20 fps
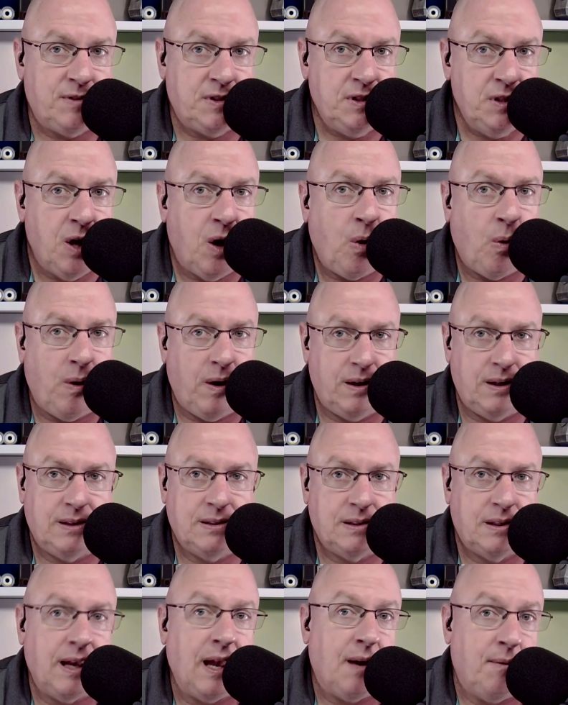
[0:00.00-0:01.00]
no,
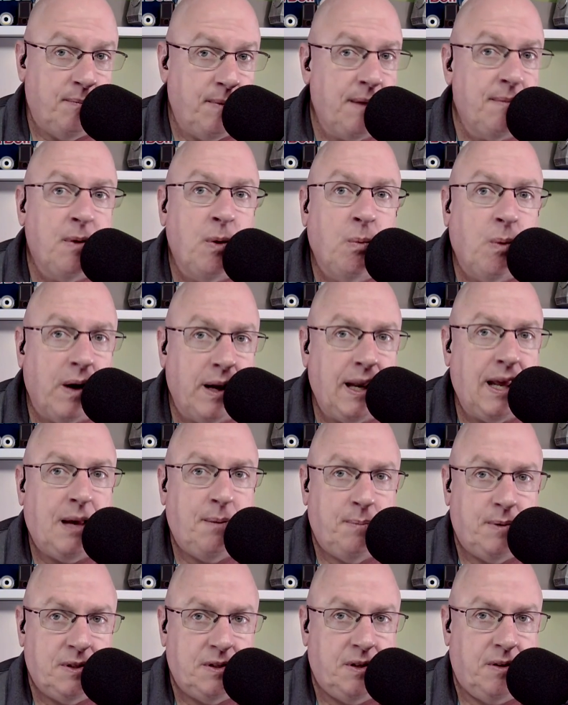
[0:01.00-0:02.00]
yeah, maybe one
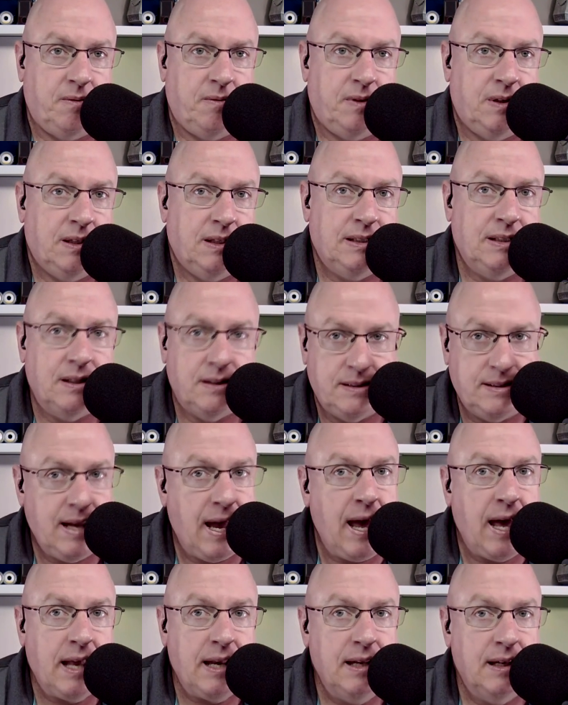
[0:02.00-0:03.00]
episode. They're
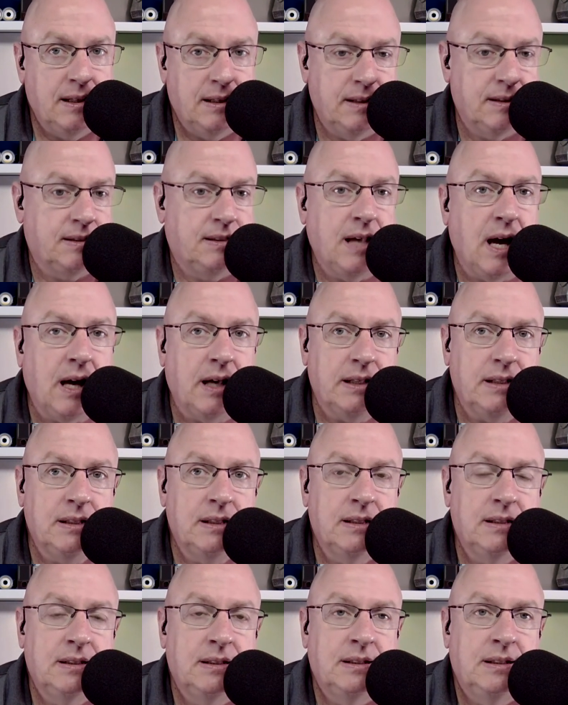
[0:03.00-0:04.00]
dead. They're done.
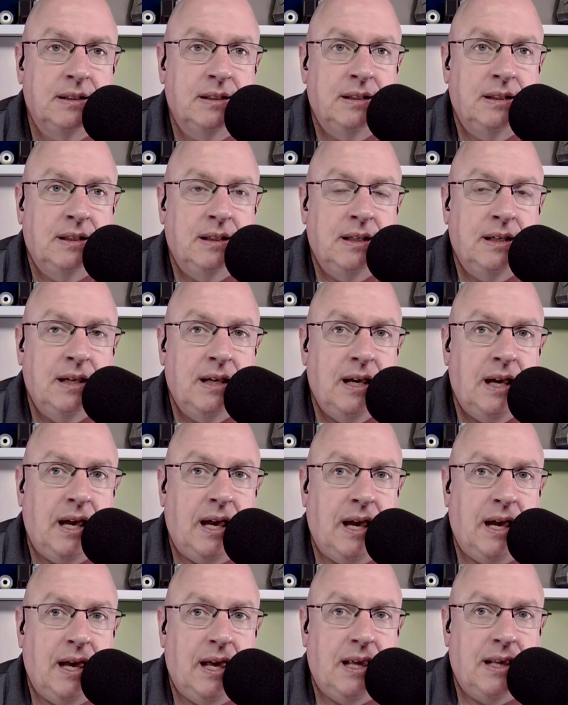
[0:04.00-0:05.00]

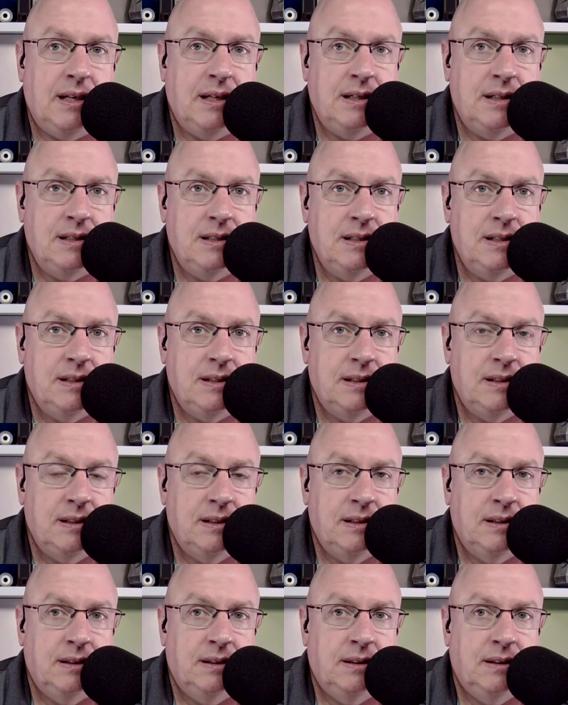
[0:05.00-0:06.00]
And
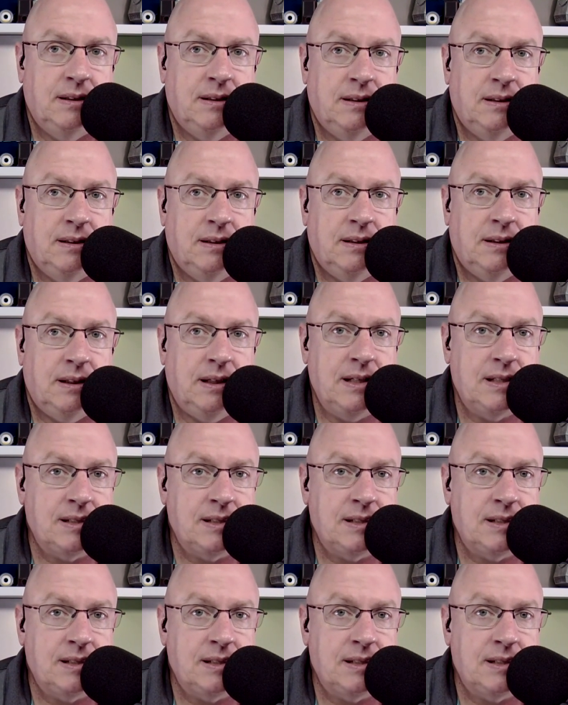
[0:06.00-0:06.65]
it's